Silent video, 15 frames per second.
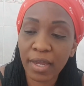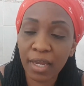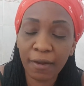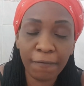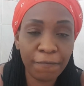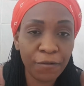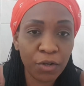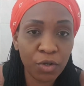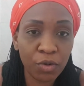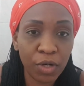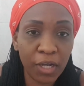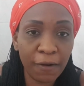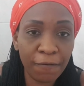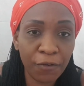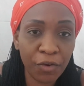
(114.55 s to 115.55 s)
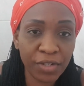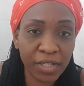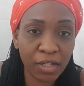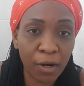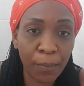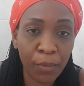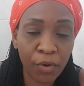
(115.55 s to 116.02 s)
If
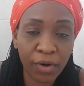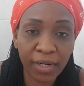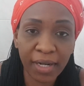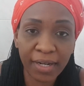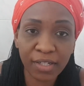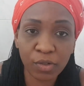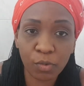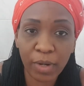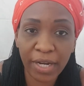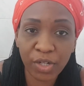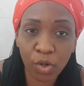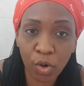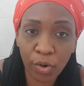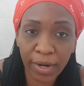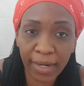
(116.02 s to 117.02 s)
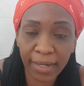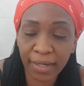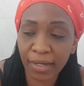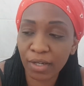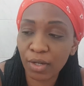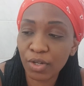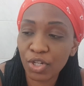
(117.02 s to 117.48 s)
using a product that is quite
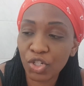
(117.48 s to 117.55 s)
oily,